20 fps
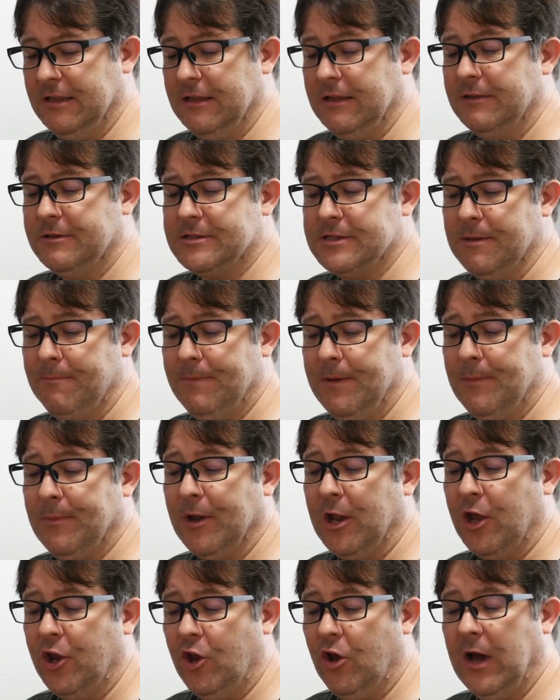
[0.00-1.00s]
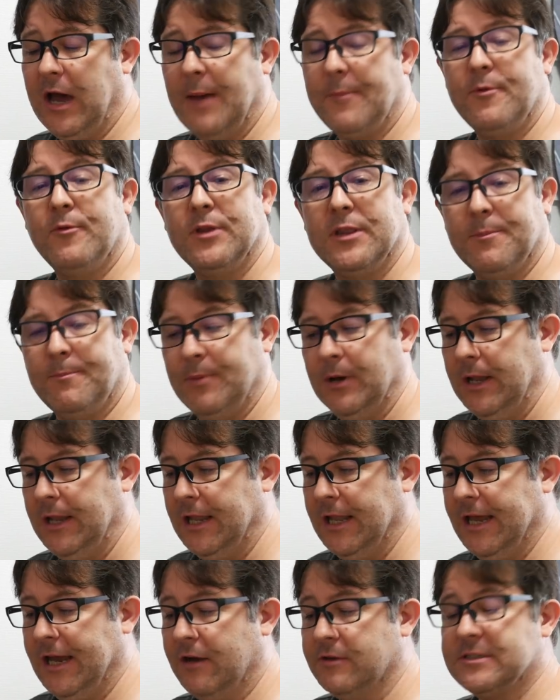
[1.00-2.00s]
some people are not happy with the button
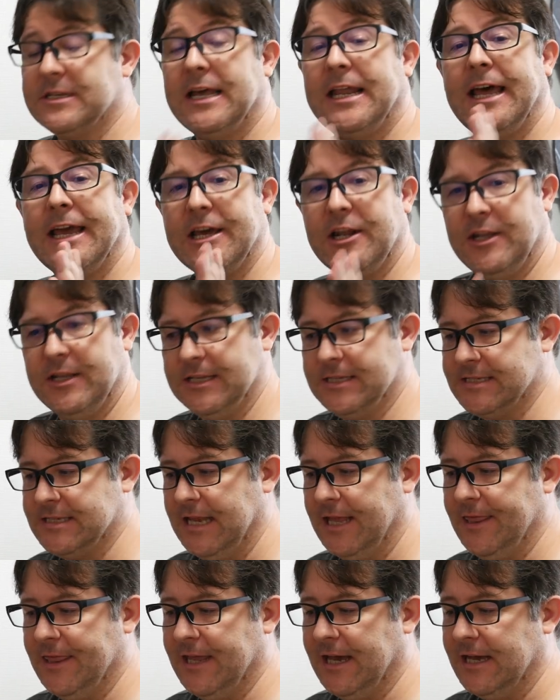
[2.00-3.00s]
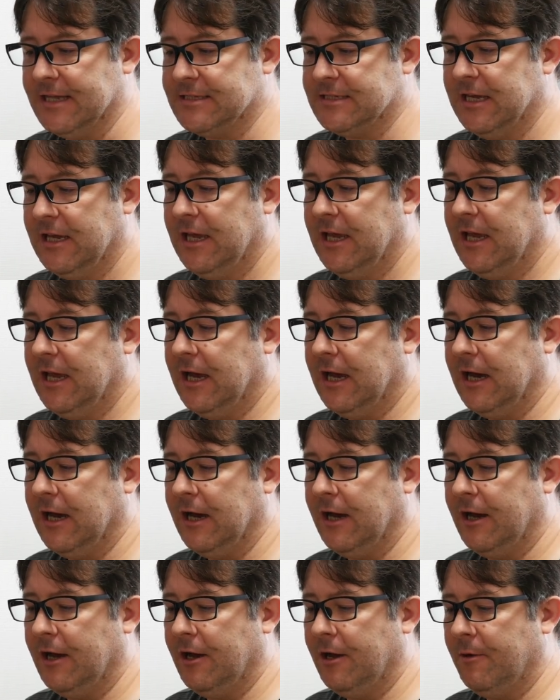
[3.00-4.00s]
layout, and I can understand that.
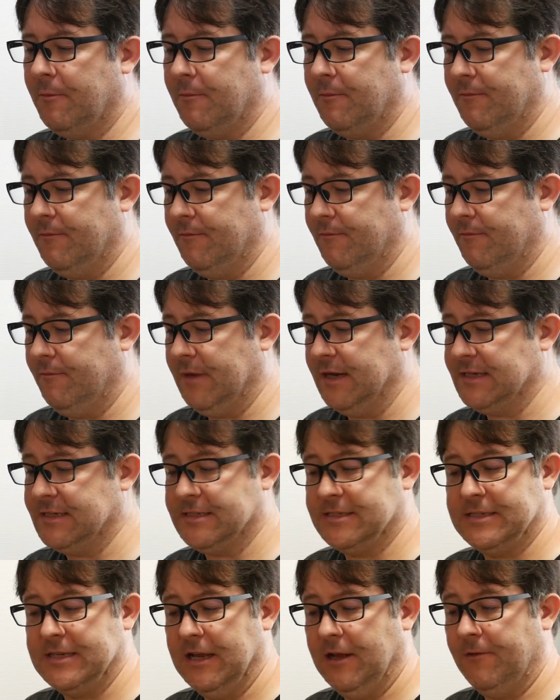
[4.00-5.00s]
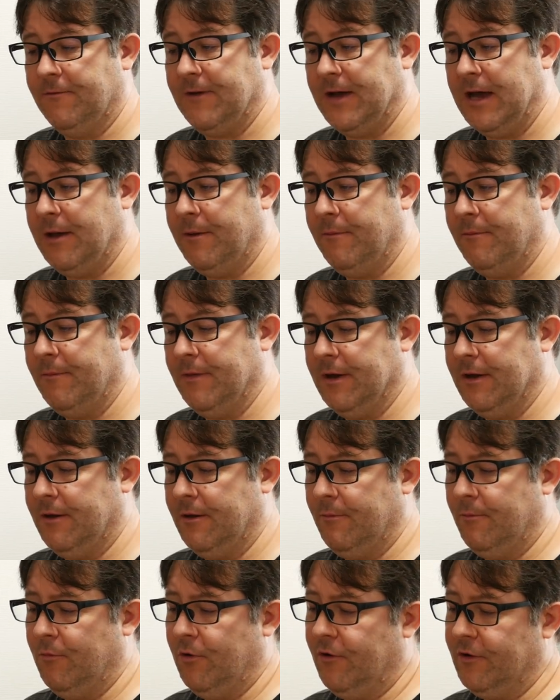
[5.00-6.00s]
Myself, I'm
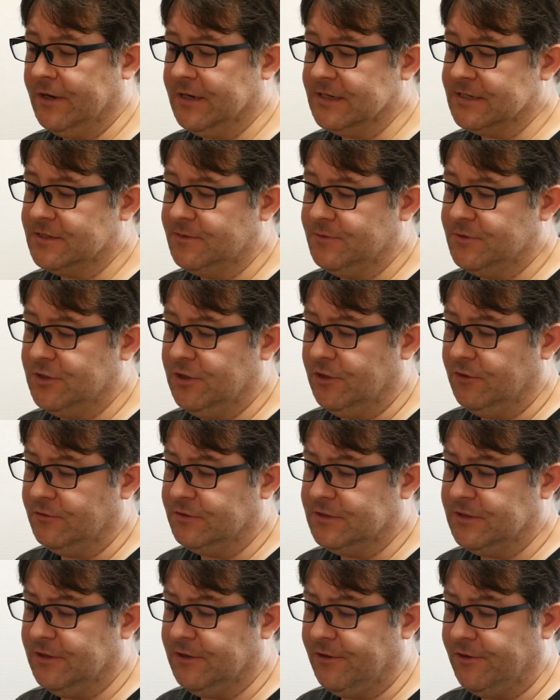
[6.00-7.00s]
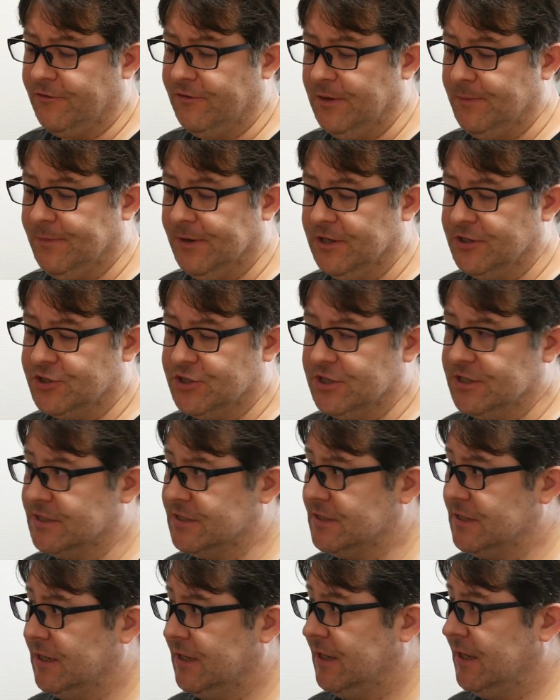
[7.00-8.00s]
more accustomed to, to the 3
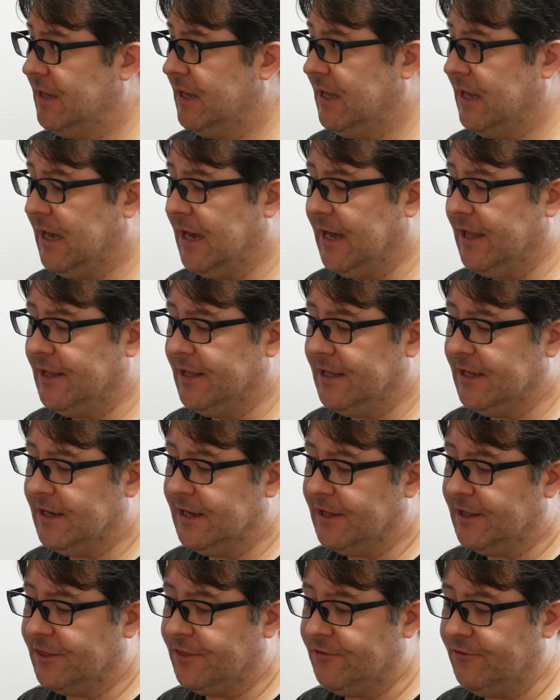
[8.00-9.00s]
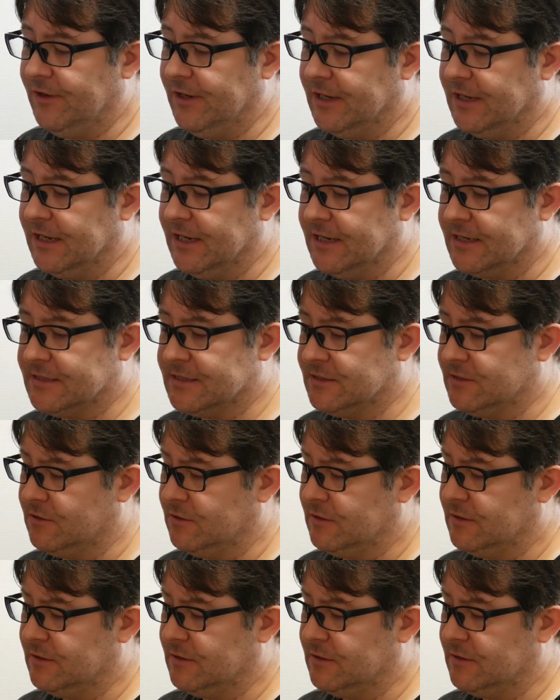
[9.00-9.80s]
punches and the 3 kicks